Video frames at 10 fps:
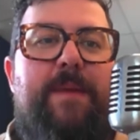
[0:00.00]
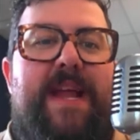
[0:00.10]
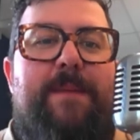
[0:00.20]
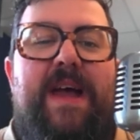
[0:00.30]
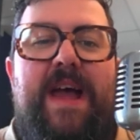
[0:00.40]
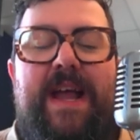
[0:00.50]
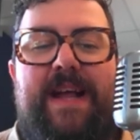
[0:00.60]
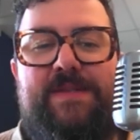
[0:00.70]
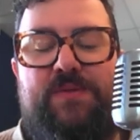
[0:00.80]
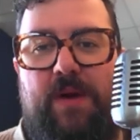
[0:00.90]
My name
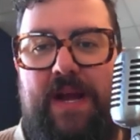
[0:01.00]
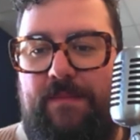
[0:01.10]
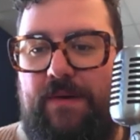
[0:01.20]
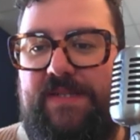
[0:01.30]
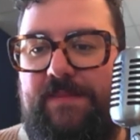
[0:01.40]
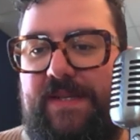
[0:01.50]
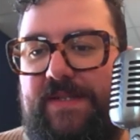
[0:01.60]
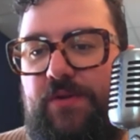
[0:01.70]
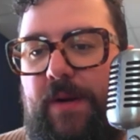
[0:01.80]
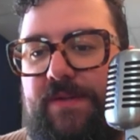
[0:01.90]
is Graham Mosimann. This
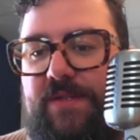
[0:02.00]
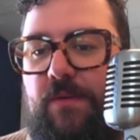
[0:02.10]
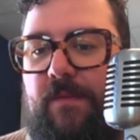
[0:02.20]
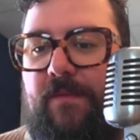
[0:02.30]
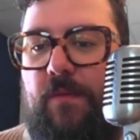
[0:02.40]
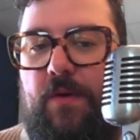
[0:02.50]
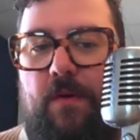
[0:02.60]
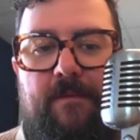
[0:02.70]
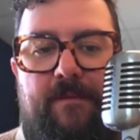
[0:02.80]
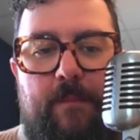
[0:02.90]
is your episode for
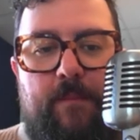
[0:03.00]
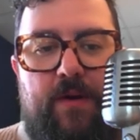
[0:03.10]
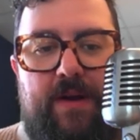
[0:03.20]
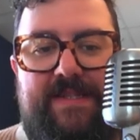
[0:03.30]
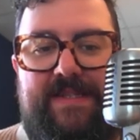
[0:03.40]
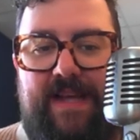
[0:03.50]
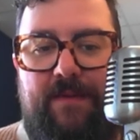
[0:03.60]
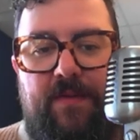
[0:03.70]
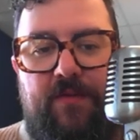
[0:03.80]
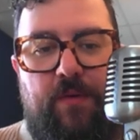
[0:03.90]
November
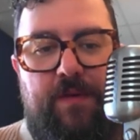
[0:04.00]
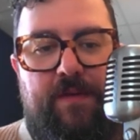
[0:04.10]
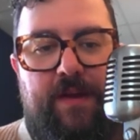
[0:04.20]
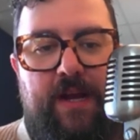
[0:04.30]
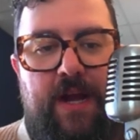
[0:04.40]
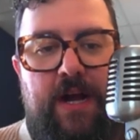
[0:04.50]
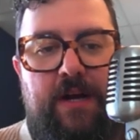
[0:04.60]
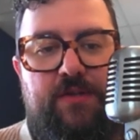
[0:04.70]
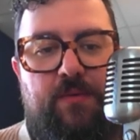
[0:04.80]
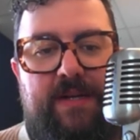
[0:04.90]
7th,
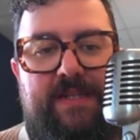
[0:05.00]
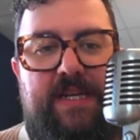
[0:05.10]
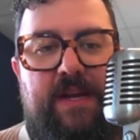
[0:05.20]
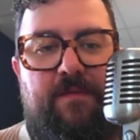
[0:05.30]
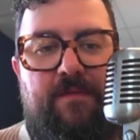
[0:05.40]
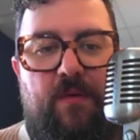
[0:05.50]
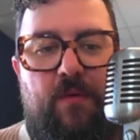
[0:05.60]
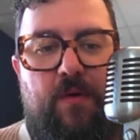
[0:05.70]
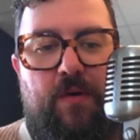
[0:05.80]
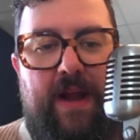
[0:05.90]

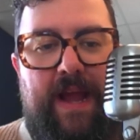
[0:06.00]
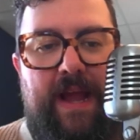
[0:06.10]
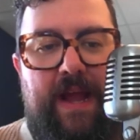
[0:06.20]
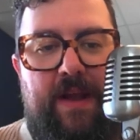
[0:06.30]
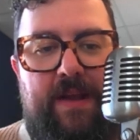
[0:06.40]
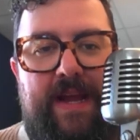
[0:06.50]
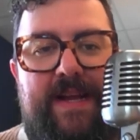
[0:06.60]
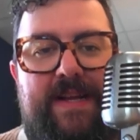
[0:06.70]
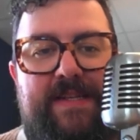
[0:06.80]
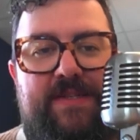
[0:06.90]
2024, and it
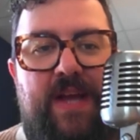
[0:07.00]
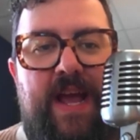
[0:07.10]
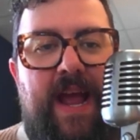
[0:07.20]
is